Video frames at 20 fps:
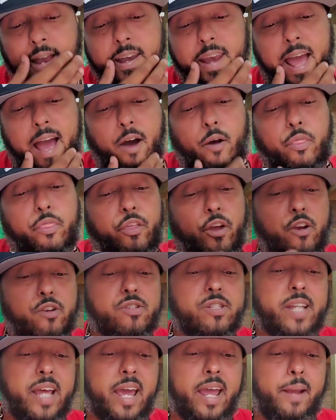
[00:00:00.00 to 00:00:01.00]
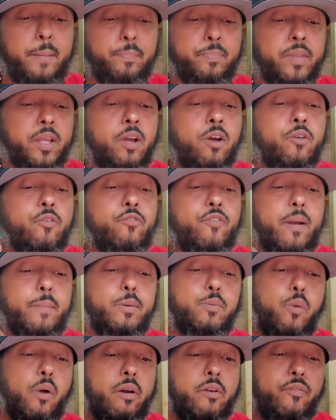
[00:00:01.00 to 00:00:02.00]
Now, Thursday,
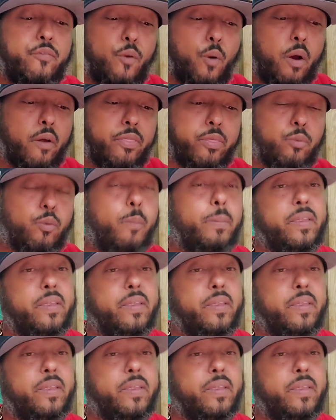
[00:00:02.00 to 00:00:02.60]
February 4th,